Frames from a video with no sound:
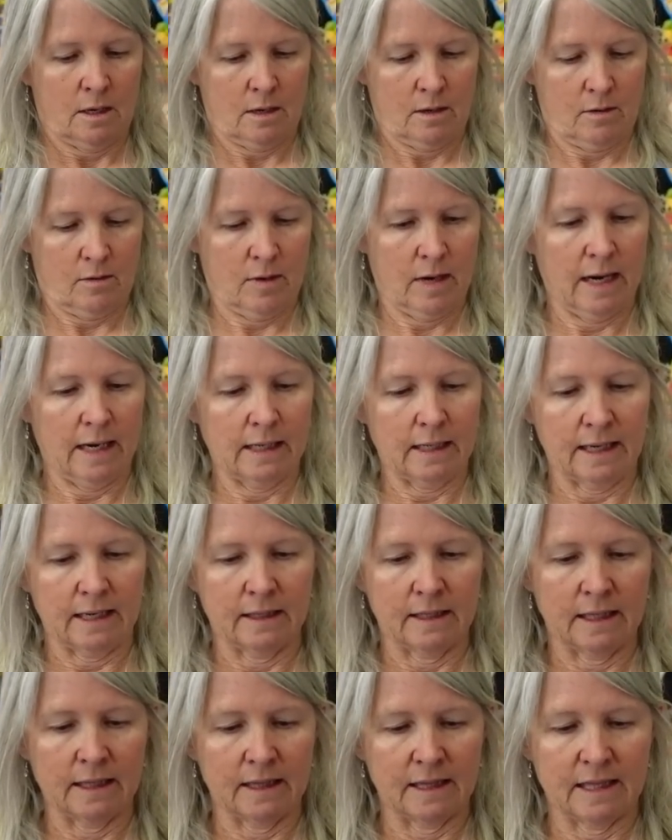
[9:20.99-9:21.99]
All right,
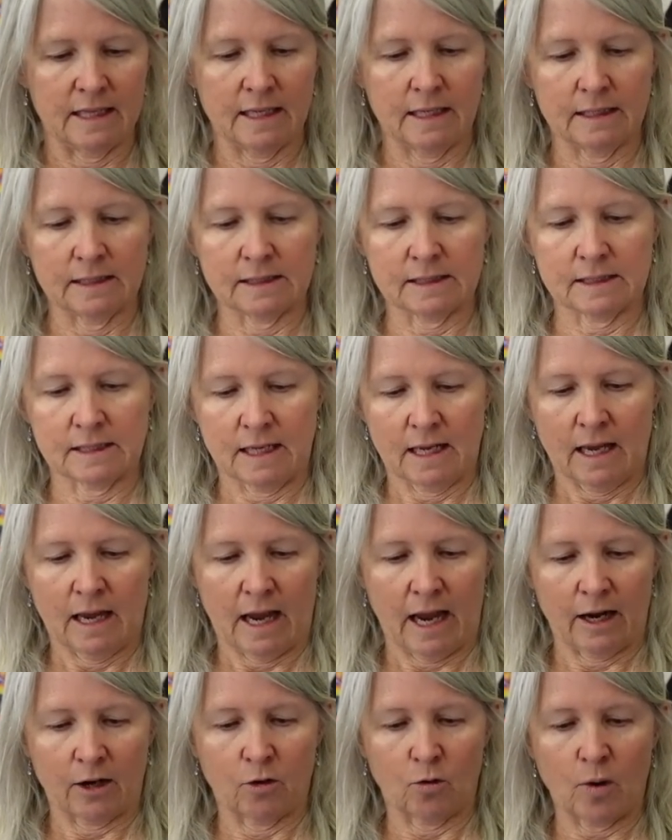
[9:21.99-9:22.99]
and then this,
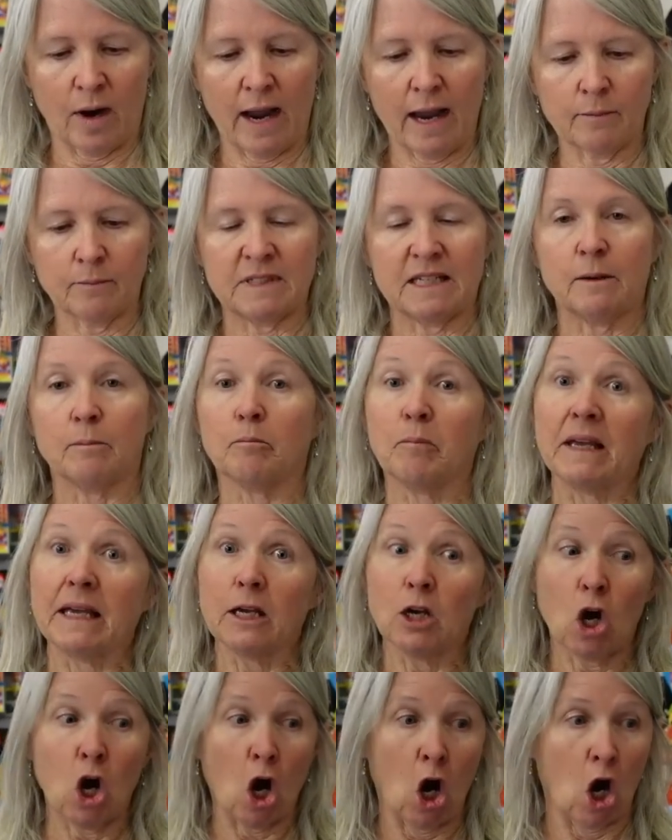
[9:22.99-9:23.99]
I grabbed it
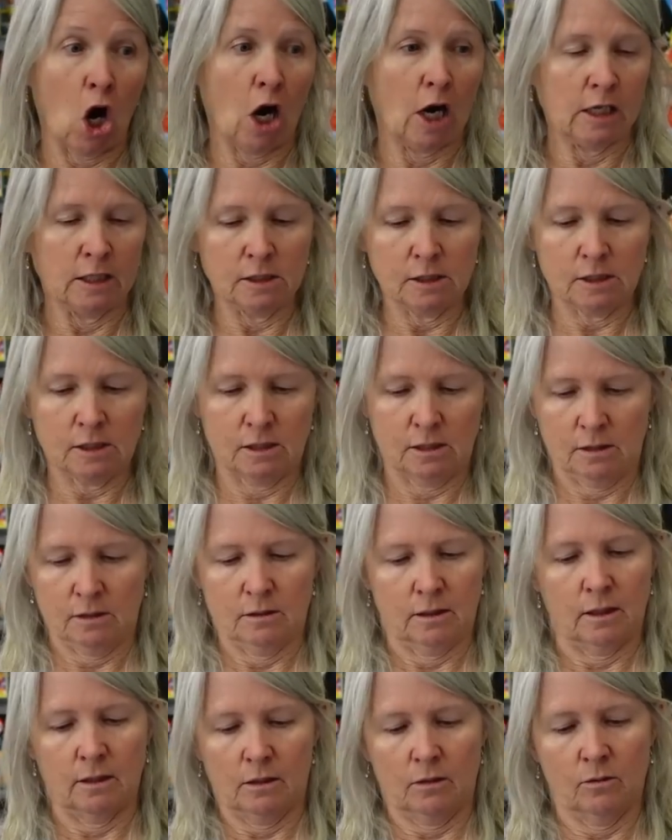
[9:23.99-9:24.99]
because
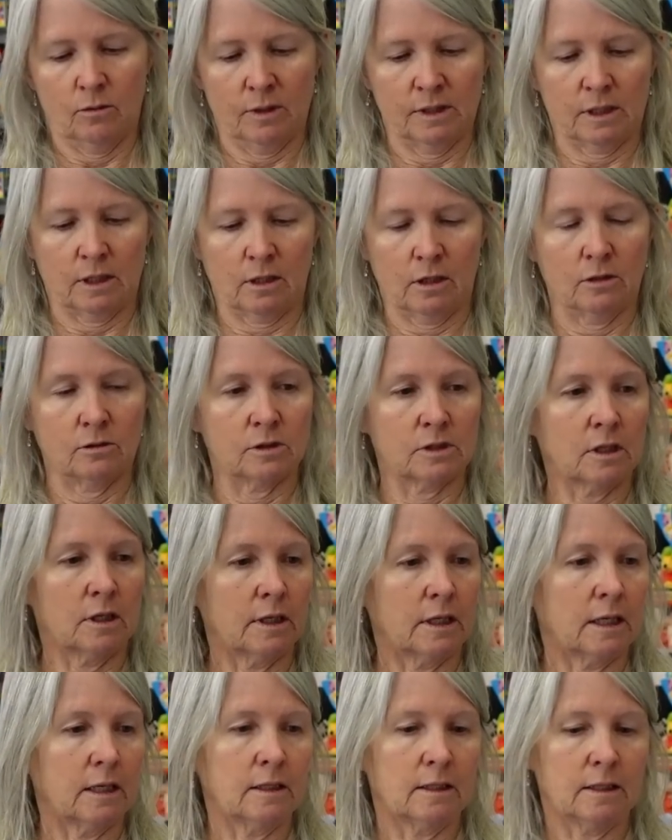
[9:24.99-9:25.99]
I don't want the clothes on
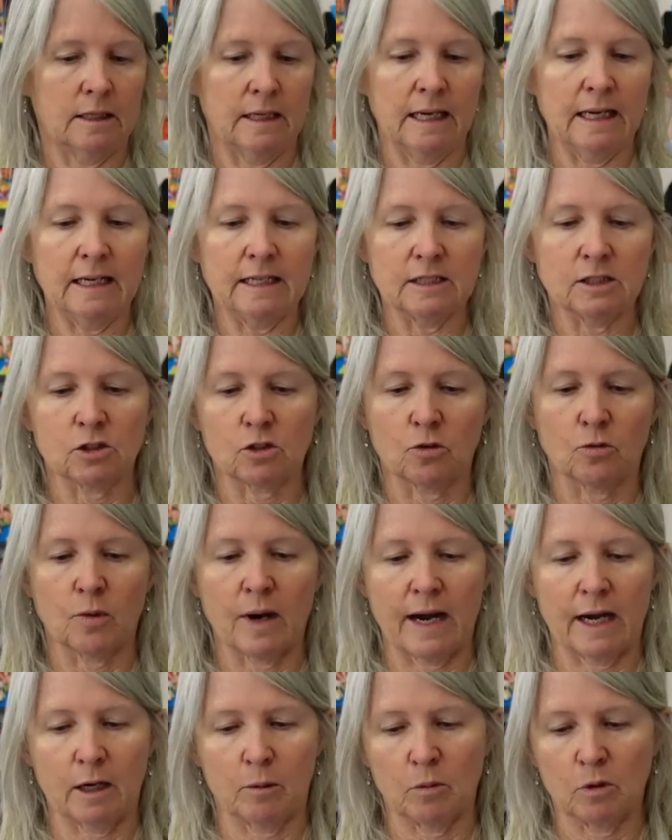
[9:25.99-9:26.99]
it. It is
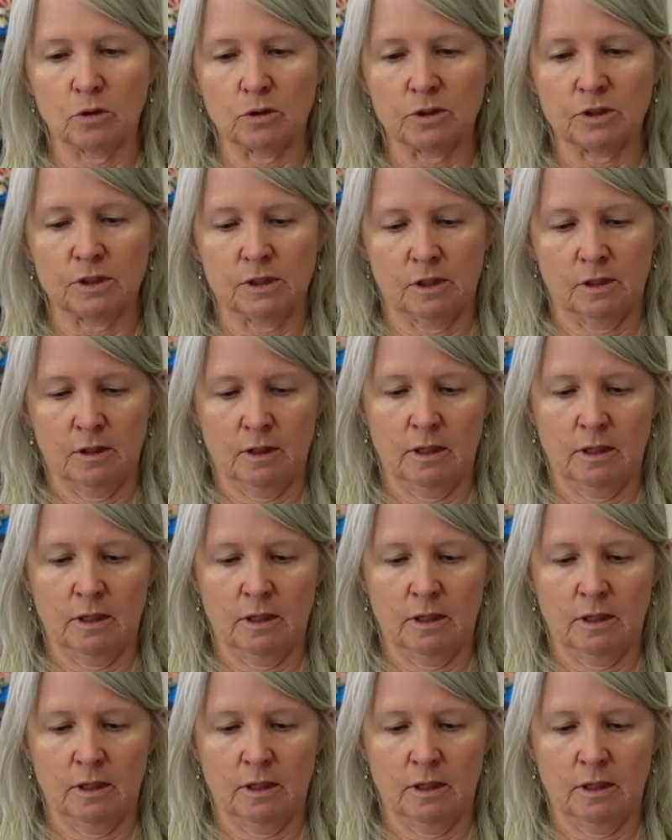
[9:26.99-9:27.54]
Garanimals.